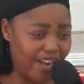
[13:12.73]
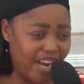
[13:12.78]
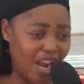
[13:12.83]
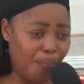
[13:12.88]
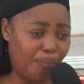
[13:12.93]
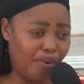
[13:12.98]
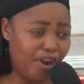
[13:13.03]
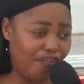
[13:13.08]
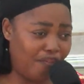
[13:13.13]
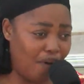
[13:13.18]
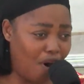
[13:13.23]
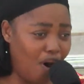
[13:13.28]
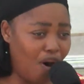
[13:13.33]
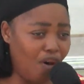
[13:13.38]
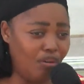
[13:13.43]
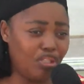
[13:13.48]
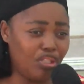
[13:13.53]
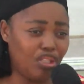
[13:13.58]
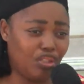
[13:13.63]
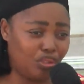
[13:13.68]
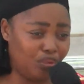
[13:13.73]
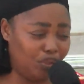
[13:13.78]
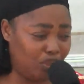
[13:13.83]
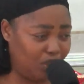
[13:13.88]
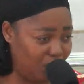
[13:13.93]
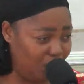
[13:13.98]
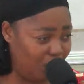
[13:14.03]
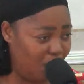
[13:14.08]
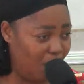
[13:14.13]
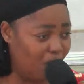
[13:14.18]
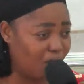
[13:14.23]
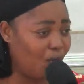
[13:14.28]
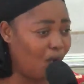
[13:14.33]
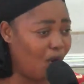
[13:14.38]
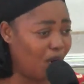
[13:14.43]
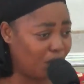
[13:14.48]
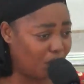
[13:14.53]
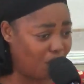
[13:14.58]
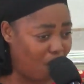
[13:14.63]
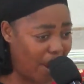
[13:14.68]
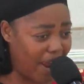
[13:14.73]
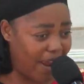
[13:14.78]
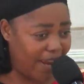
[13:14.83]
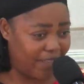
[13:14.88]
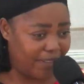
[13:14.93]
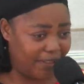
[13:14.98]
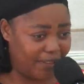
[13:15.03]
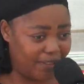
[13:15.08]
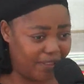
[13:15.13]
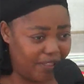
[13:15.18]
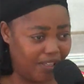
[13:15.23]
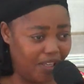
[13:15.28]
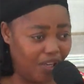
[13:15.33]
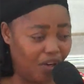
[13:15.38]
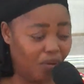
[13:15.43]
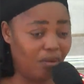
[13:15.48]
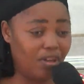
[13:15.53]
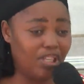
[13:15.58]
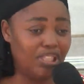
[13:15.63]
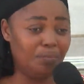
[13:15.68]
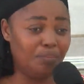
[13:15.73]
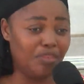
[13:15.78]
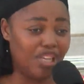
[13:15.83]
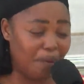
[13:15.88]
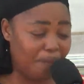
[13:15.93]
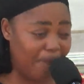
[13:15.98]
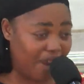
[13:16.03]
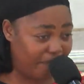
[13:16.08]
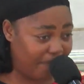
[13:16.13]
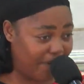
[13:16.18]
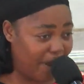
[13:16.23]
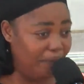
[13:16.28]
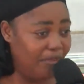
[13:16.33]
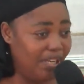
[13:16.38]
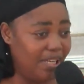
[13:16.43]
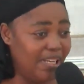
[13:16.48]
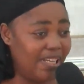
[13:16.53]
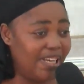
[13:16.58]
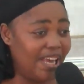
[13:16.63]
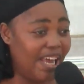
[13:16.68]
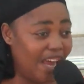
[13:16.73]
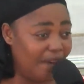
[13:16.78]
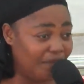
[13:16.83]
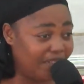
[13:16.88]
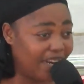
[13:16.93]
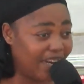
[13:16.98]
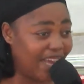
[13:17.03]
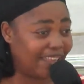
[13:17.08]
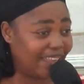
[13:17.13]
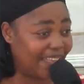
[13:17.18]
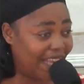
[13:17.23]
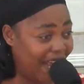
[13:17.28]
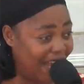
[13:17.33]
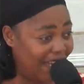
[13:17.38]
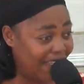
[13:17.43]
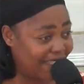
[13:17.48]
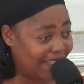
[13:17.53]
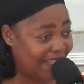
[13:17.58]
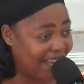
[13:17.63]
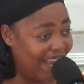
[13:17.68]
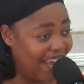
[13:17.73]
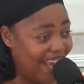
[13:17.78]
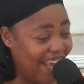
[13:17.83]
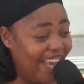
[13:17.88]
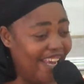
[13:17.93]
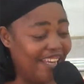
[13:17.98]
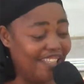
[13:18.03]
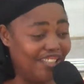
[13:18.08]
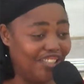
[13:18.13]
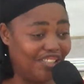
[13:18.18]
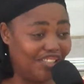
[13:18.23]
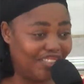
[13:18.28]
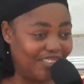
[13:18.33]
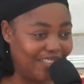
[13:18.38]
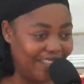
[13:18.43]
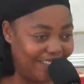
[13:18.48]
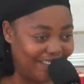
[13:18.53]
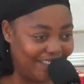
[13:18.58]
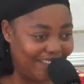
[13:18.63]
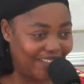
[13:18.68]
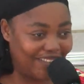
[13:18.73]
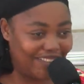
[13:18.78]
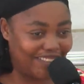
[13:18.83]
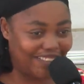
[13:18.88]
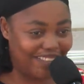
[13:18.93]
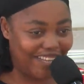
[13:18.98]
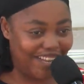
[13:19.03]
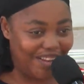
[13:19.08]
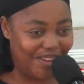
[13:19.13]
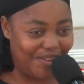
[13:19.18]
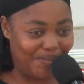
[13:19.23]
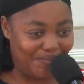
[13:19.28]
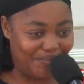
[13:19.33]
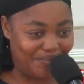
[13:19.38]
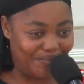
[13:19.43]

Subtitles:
And I pray for all the chosen one worldwide, including me and my family, heaven at last, in Jesus' name.